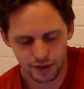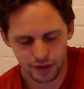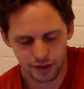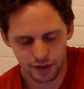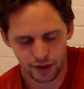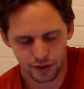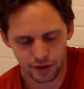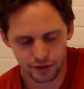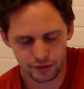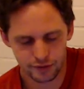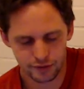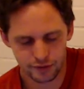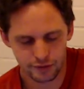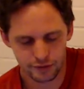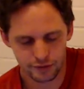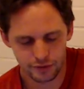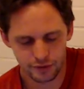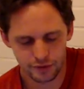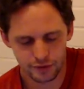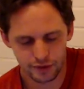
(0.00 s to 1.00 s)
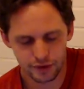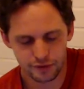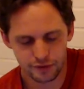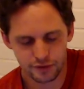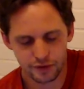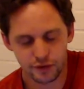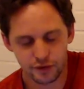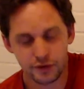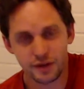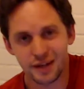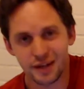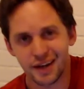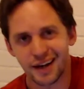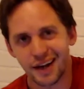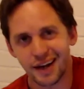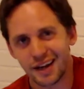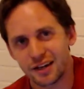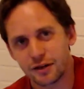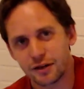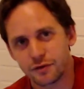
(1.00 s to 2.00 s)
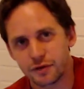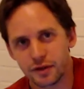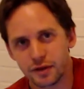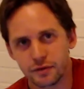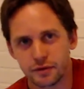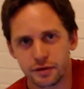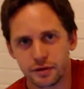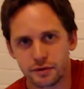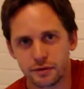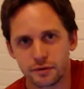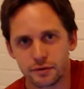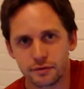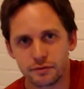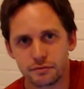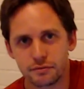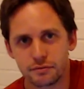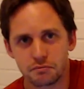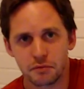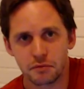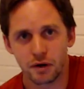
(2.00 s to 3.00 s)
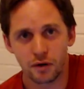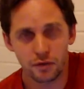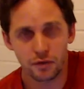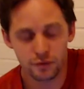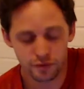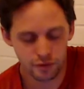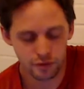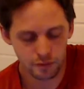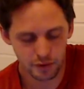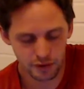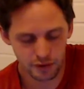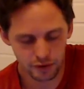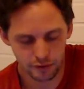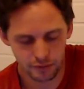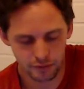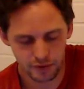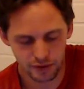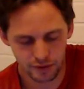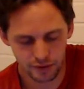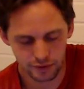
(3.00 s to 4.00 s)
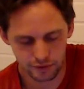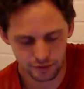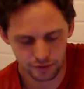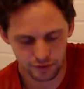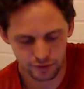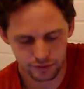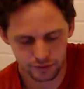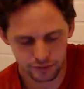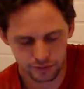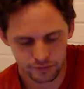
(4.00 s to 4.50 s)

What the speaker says: And the things that are kind of difficult also become easy.